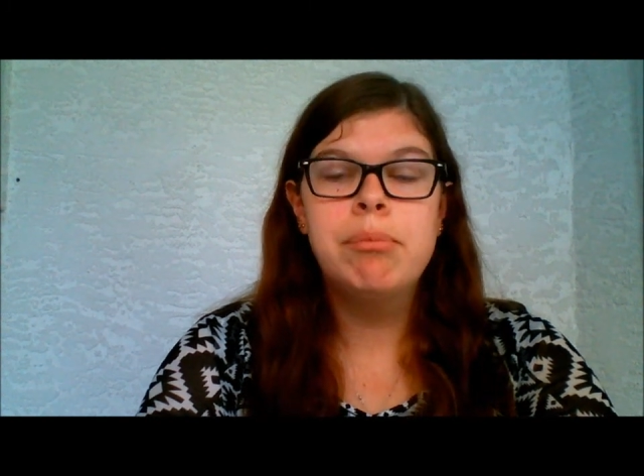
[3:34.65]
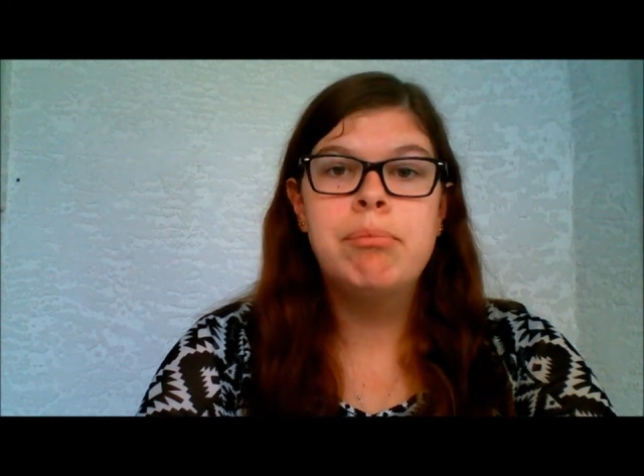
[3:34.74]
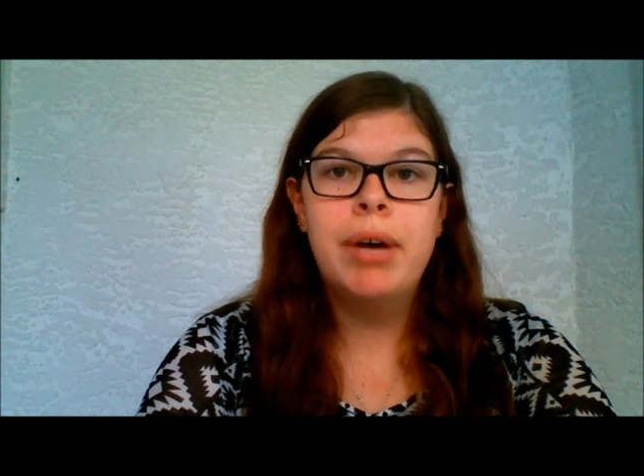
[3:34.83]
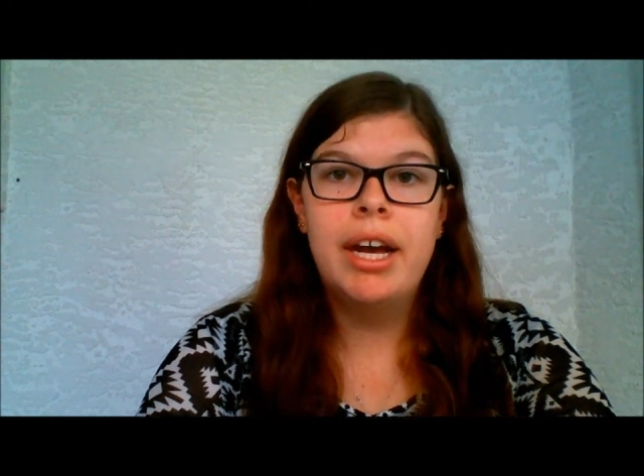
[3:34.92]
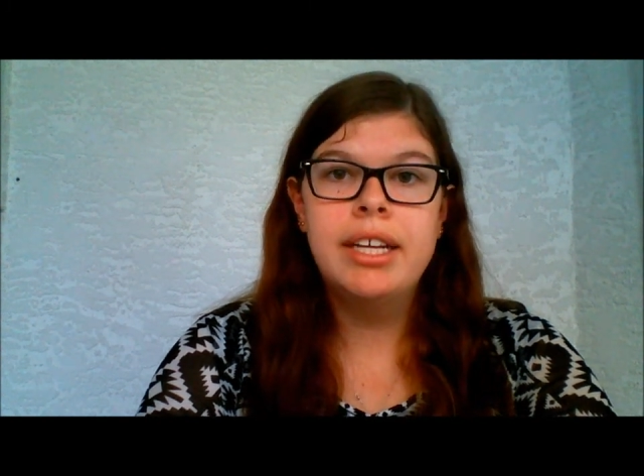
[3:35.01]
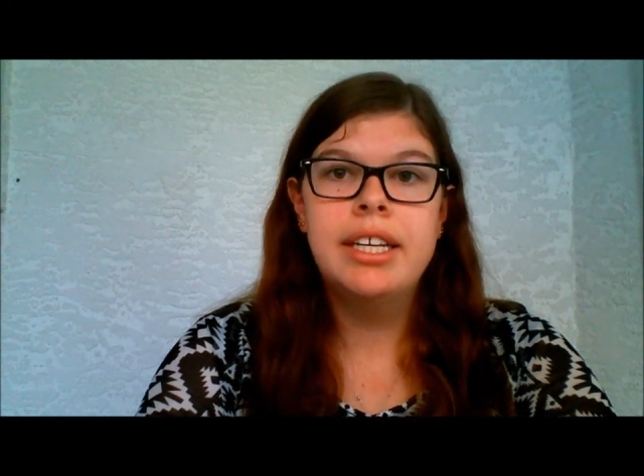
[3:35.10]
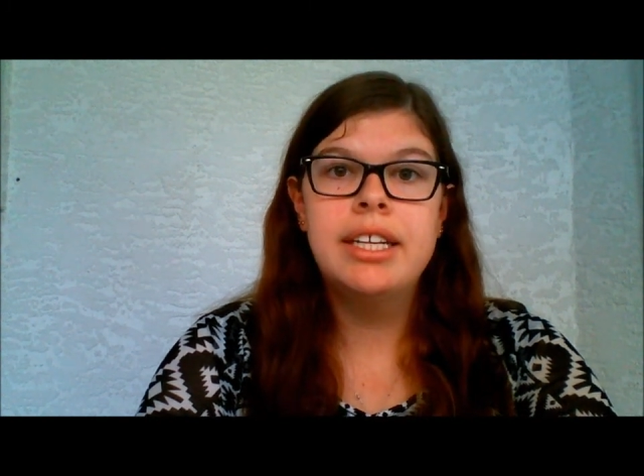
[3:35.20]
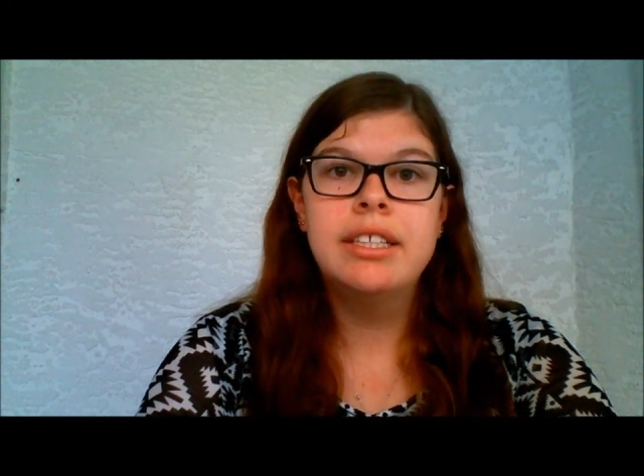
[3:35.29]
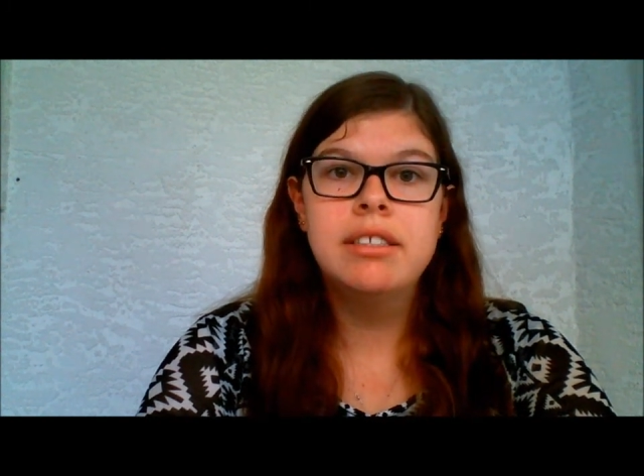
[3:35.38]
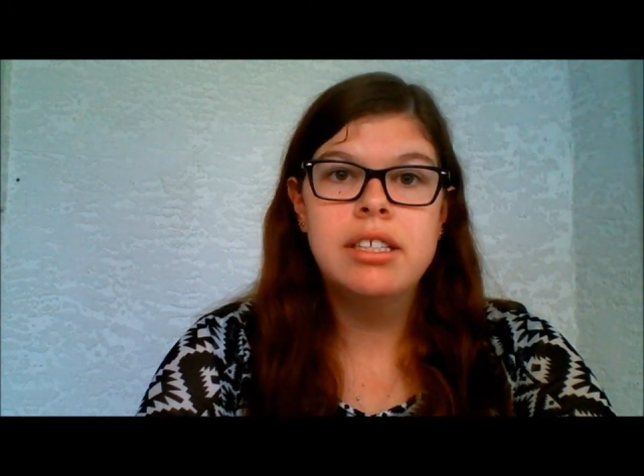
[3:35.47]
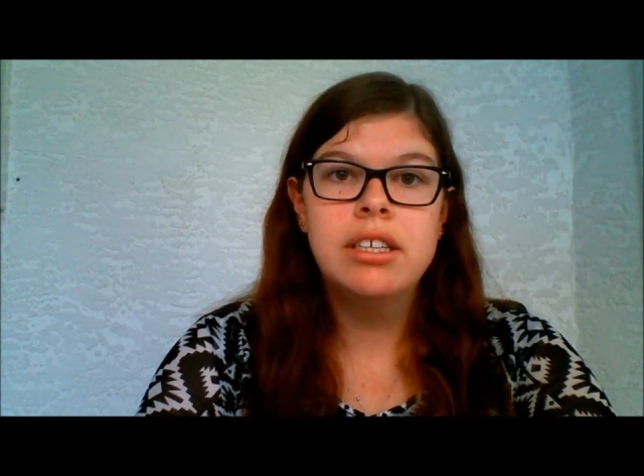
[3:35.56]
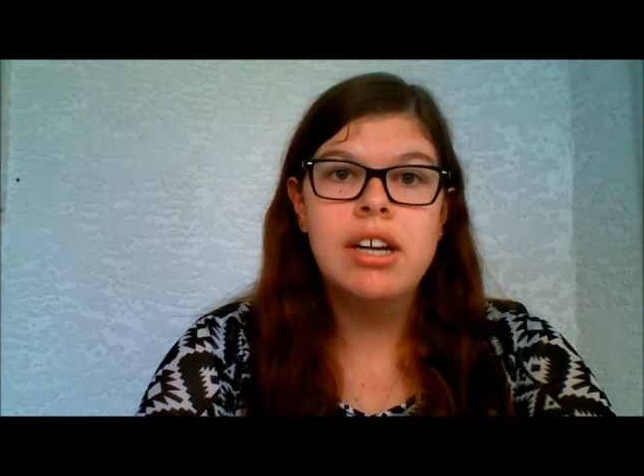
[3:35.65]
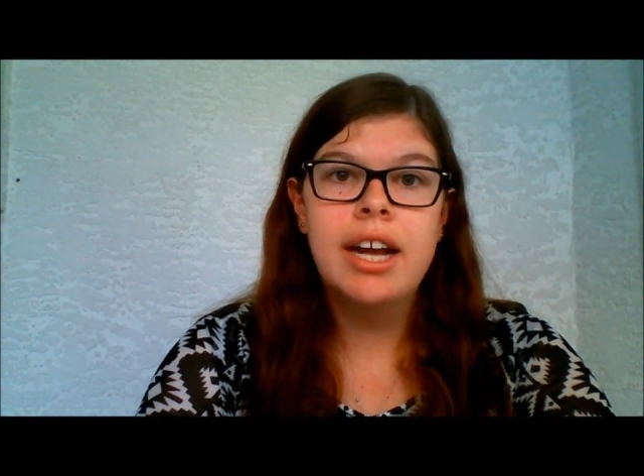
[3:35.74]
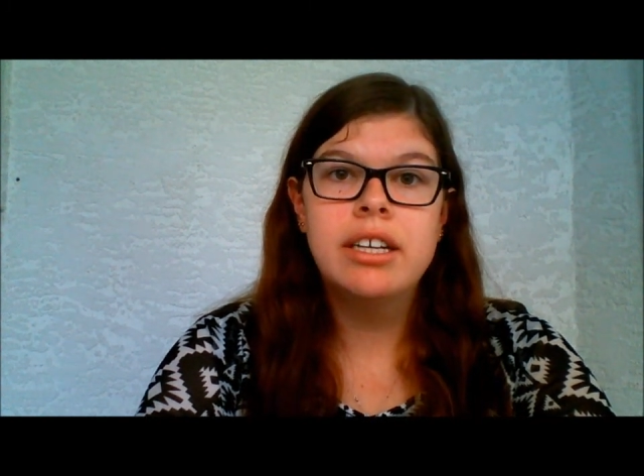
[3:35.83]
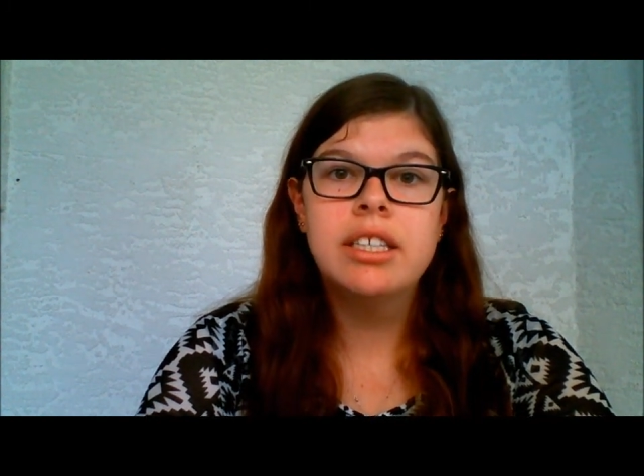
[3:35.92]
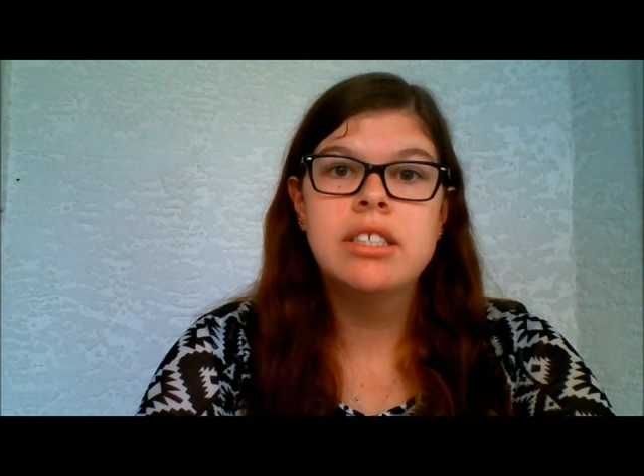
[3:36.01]
but getting a C or
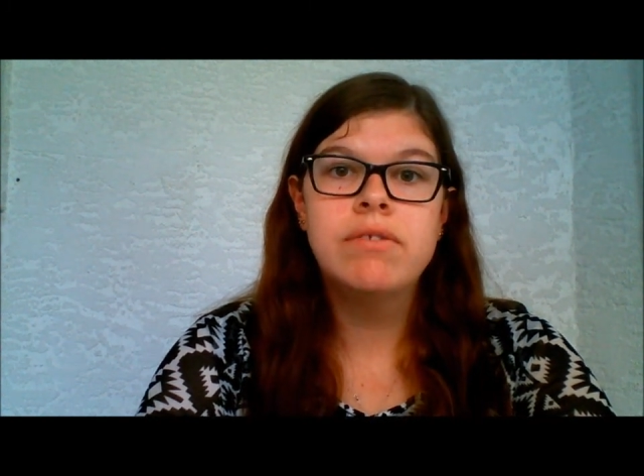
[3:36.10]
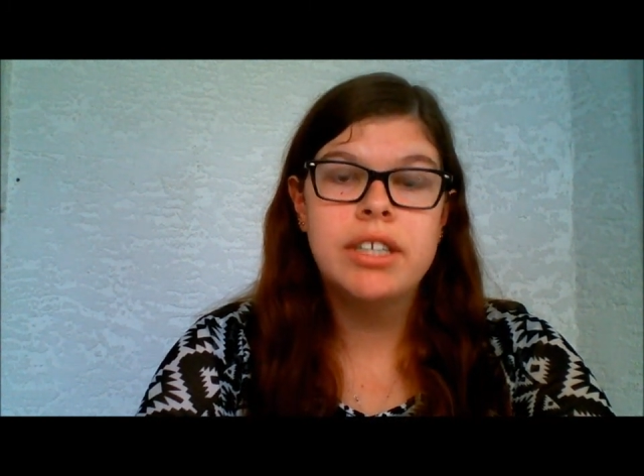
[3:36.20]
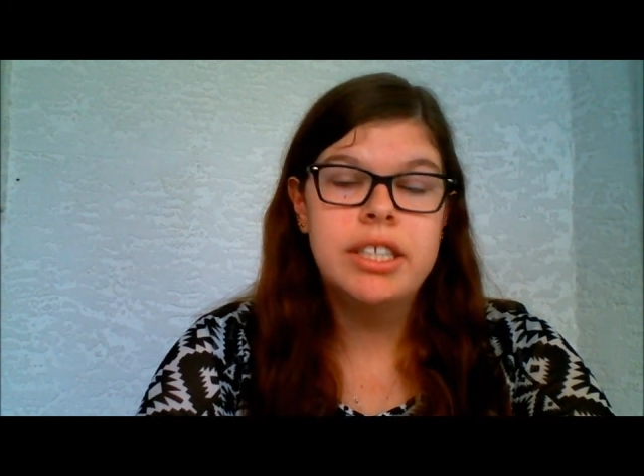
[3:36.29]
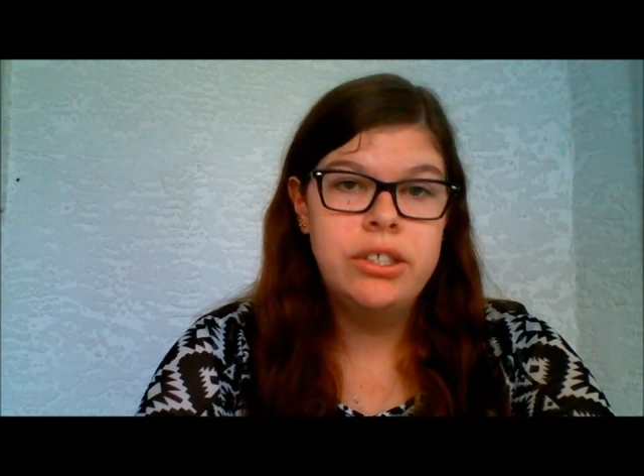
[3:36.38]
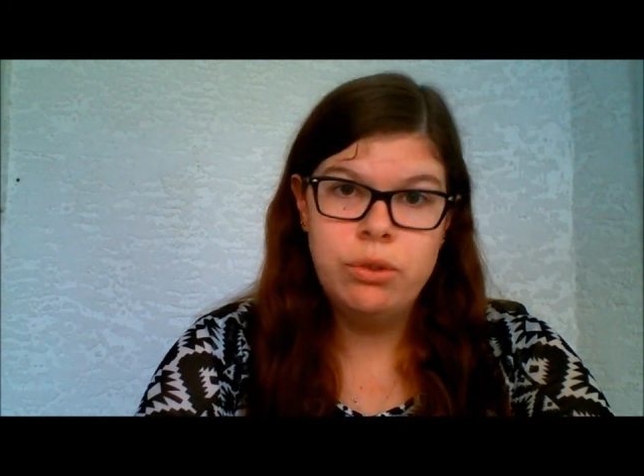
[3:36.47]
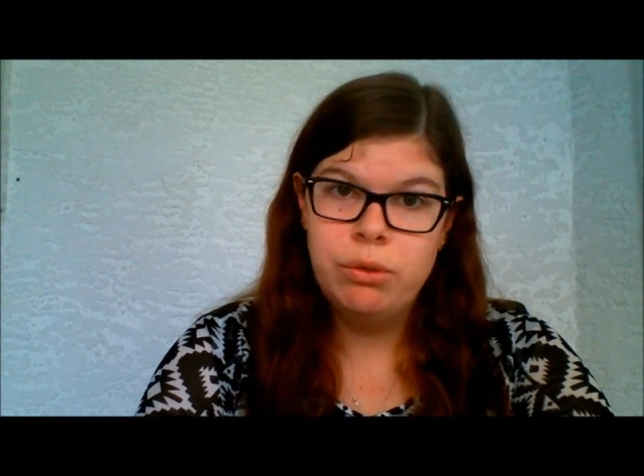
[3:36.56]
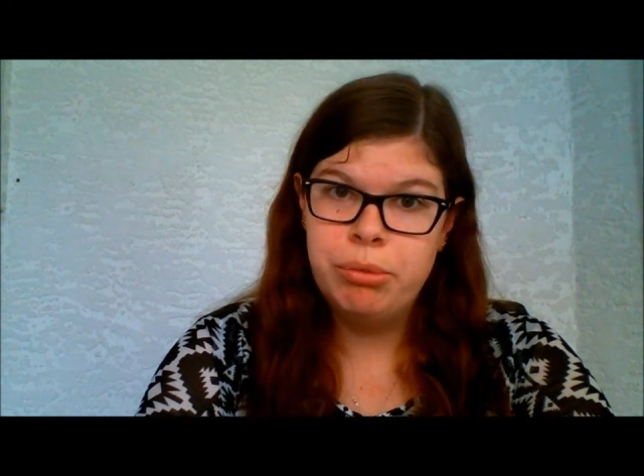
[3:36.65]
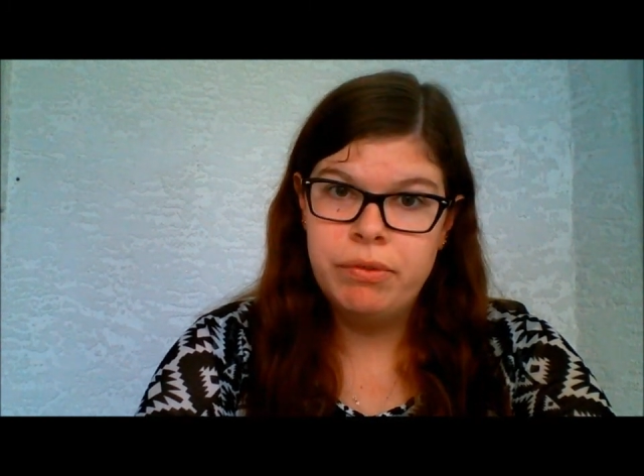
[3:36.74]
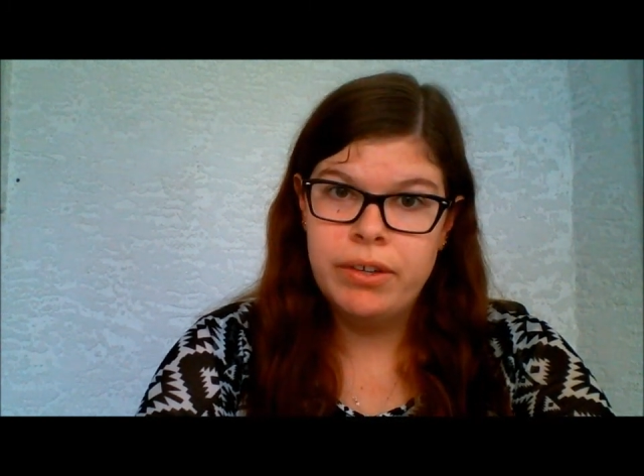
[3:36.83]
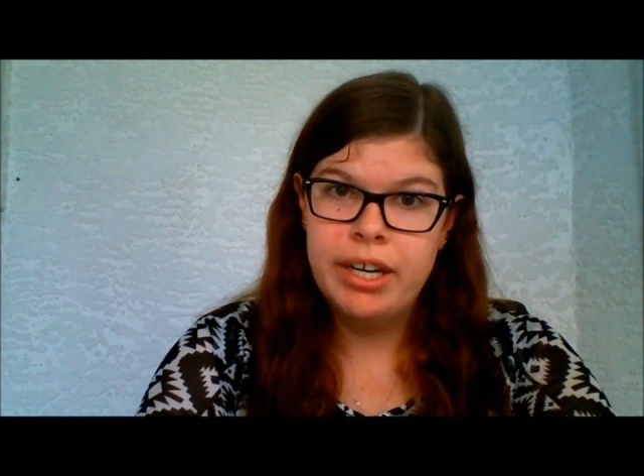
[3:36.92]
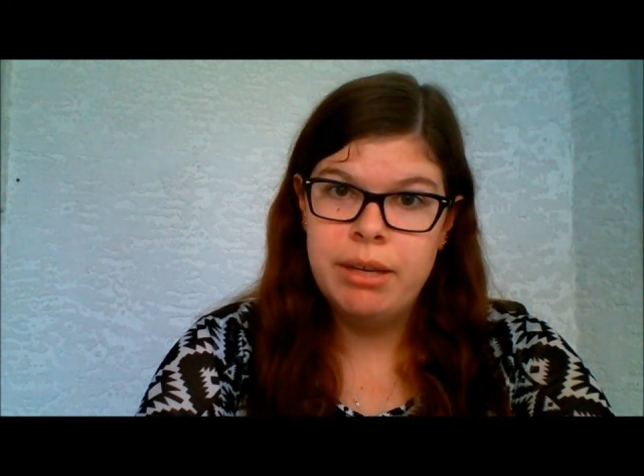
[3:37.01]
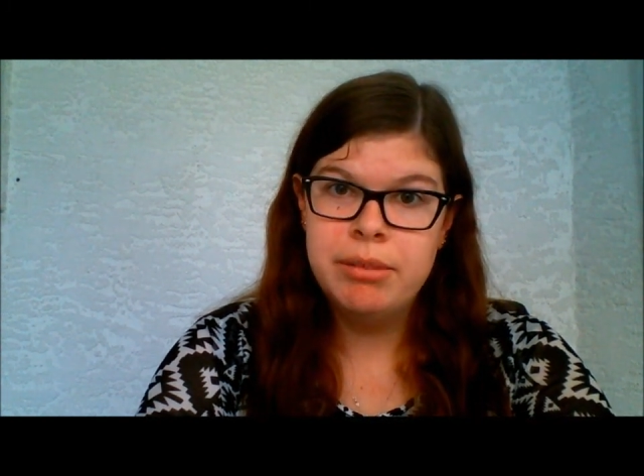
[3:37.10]
higher is very doable for him,